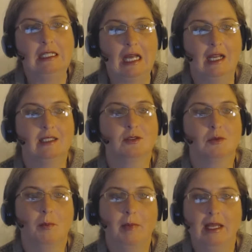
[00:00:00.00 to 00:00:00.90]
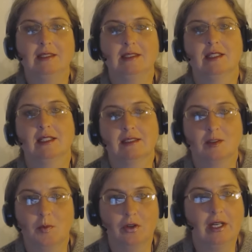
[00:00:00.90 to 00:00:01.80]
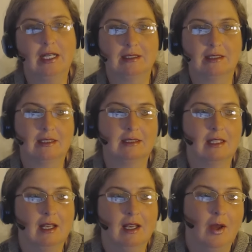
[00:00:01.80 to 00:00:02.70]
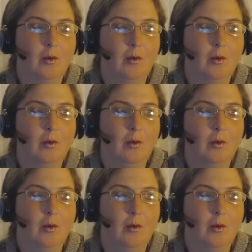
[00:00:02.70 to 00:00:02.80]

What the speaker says: nice romantic experiences